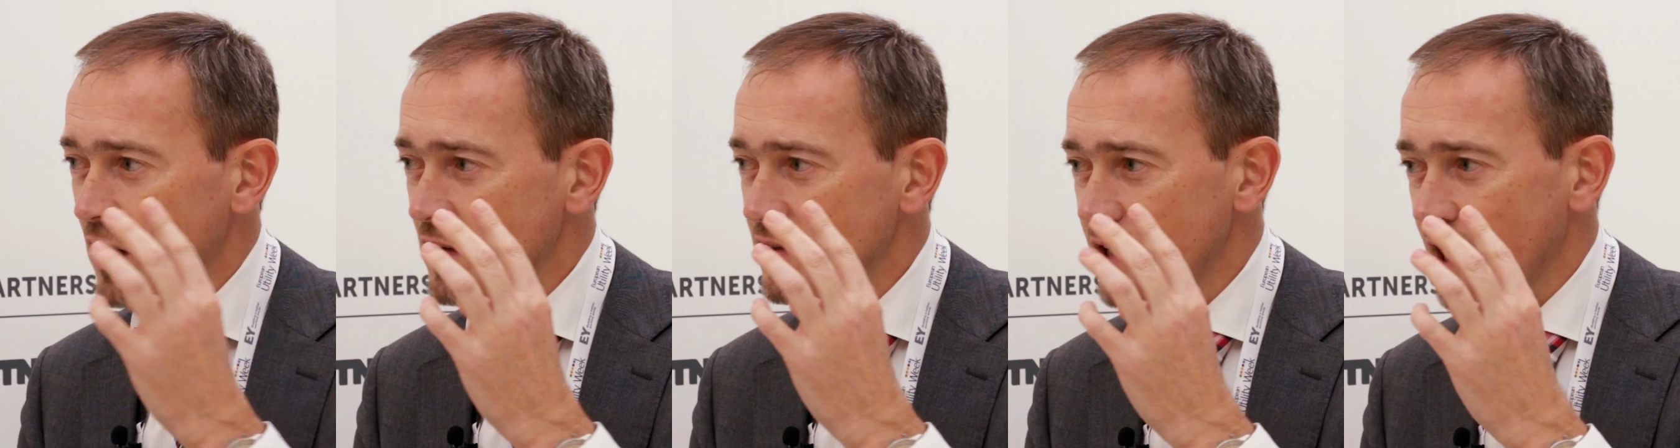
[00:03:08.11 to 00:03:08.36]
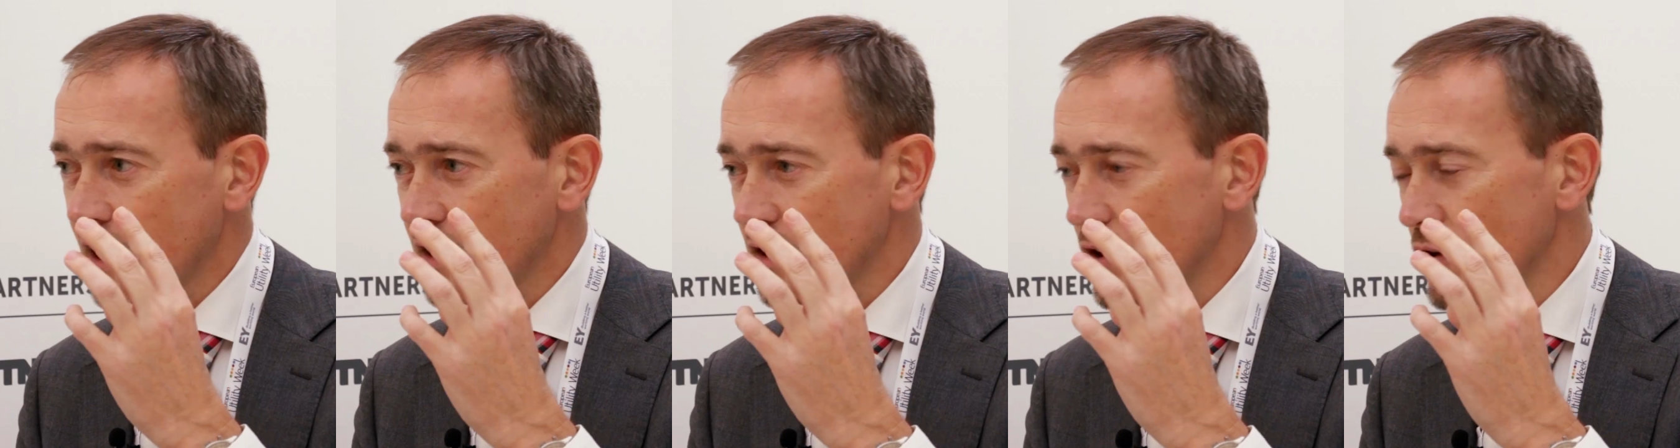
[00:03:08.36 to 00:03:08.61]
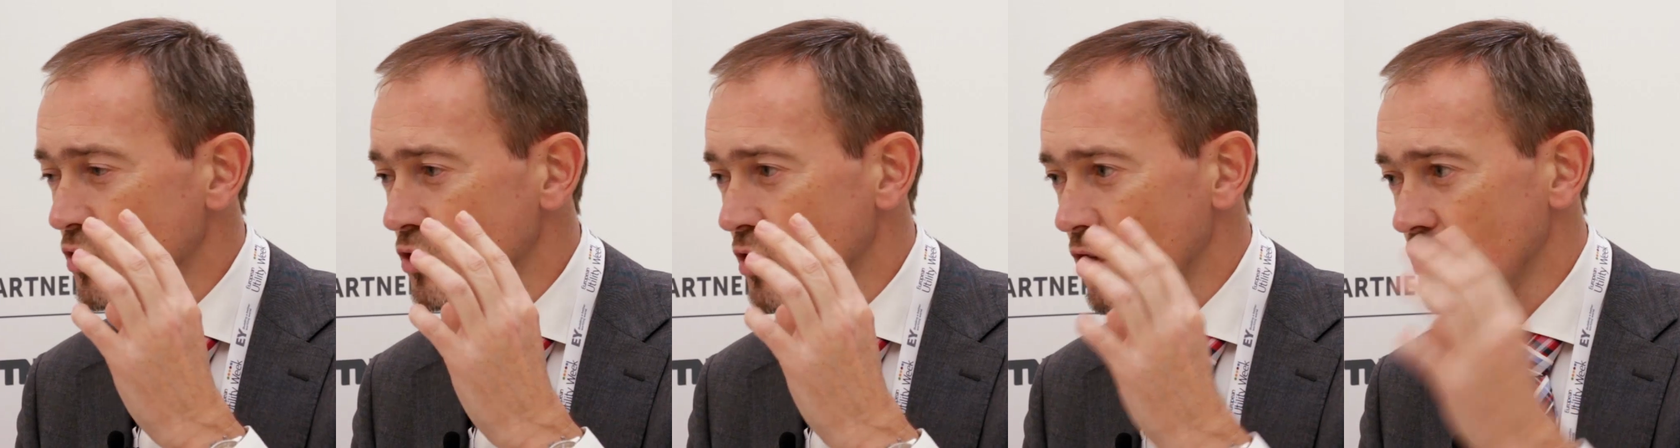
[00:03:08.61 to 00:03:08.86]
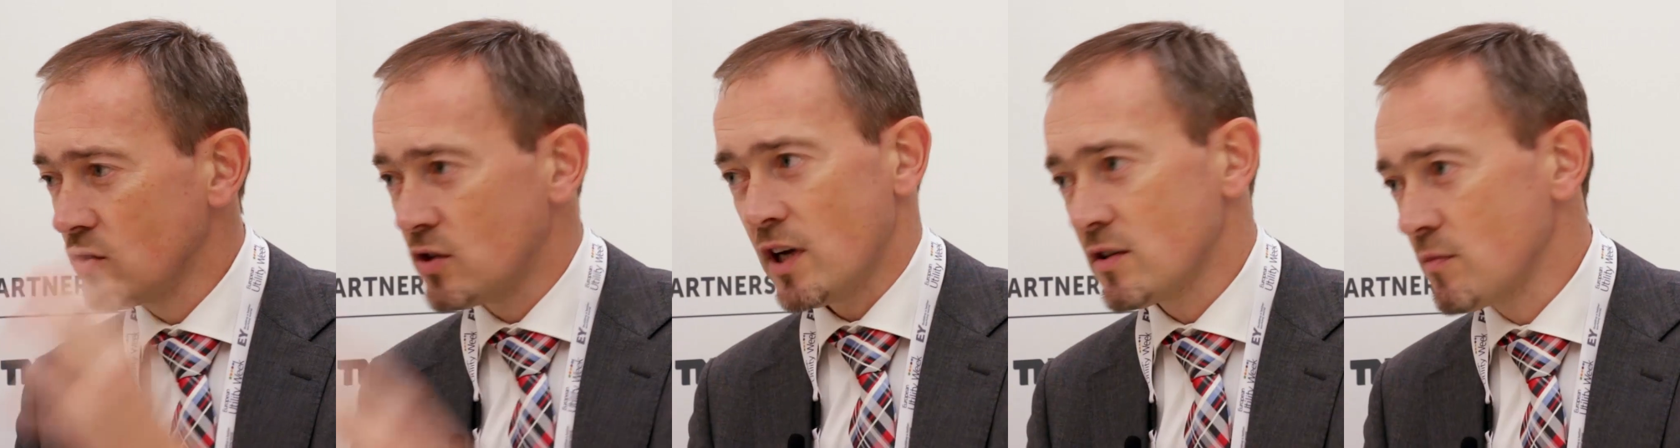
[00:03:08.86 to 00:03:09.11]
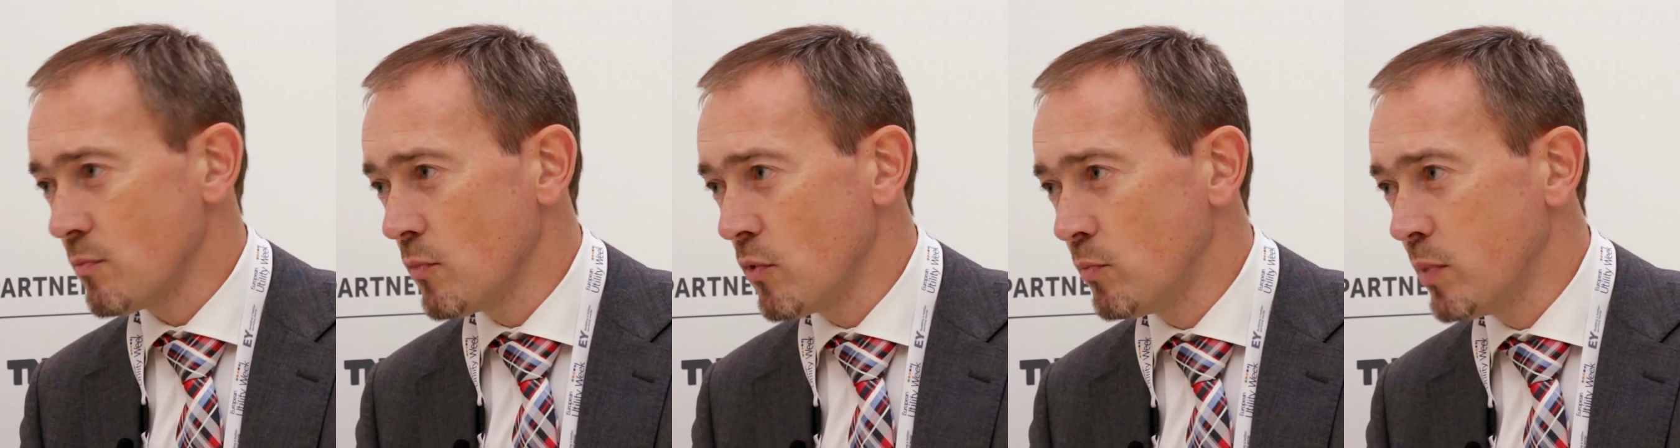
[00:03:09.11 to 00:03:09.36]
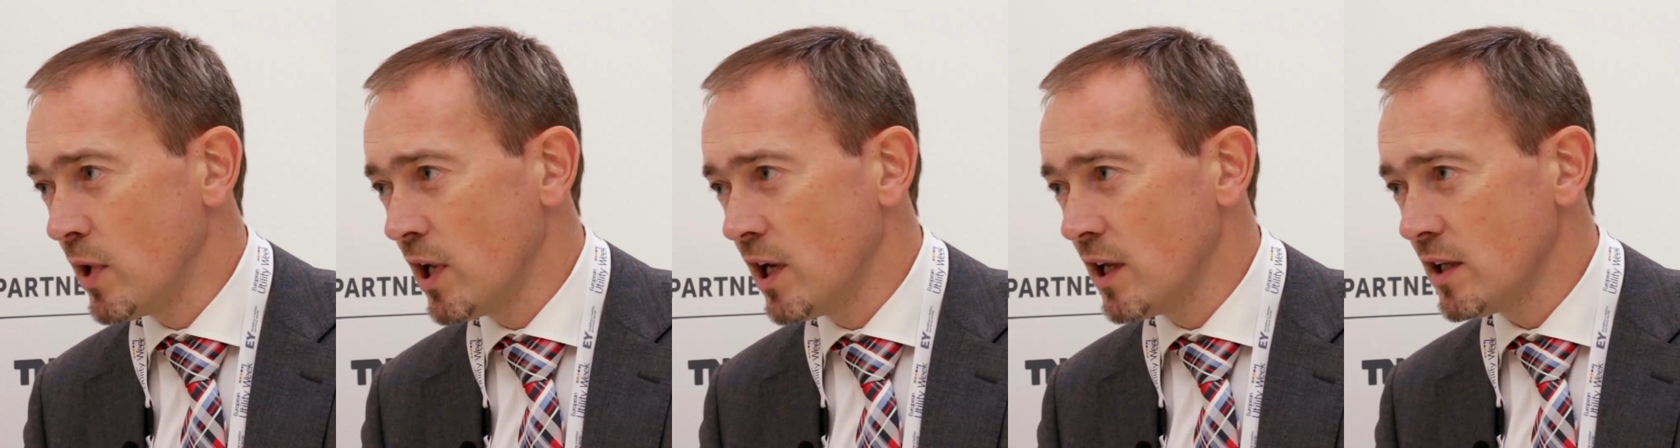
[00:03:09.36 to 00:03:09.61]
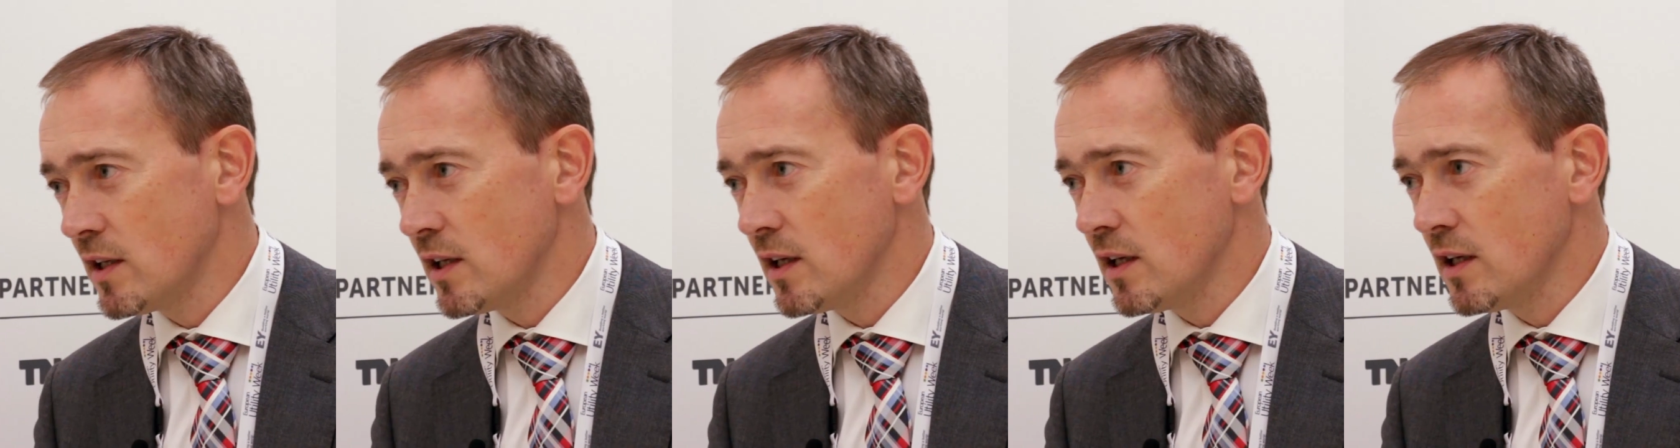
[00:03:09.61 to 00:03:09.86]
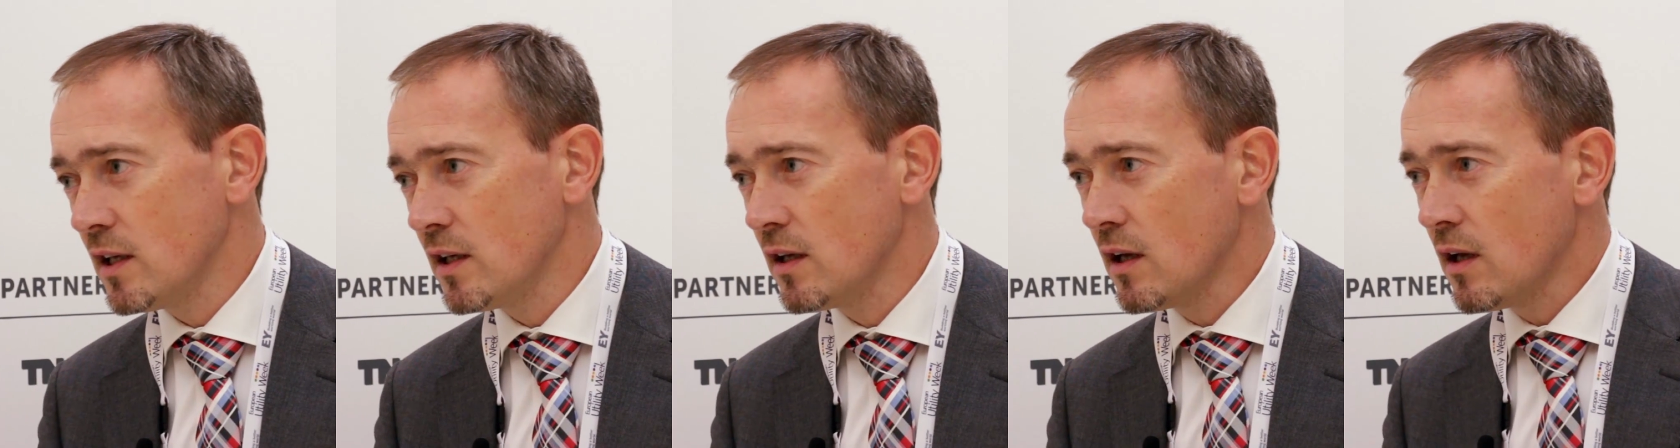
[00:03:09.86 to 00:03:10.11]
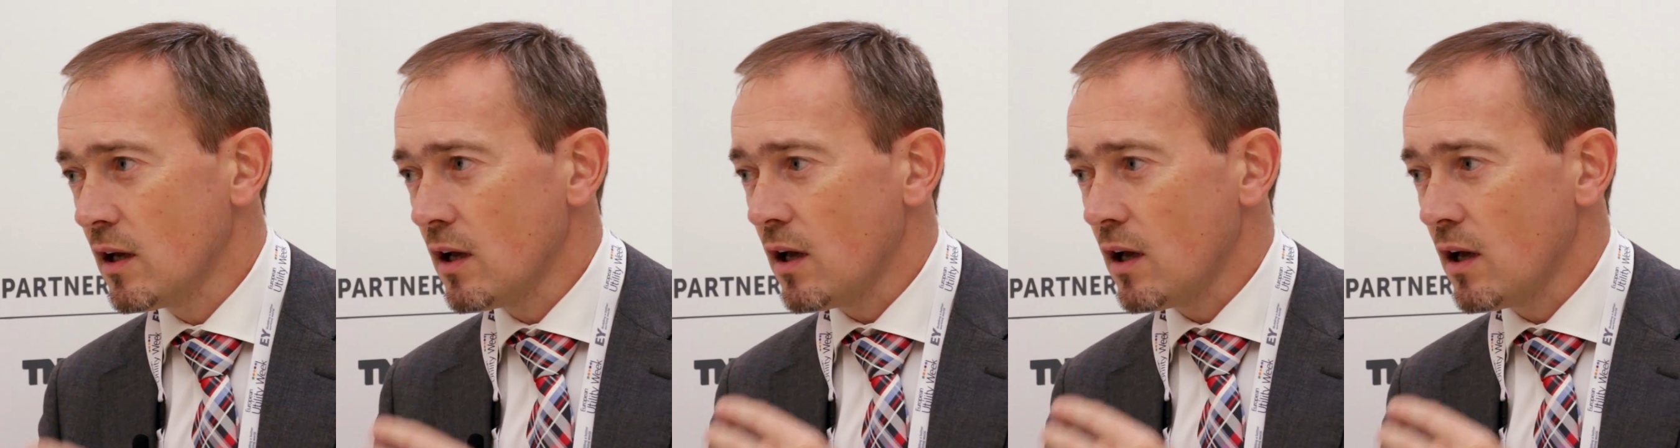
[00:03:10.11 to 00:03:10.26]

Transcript: sectors such as mobility,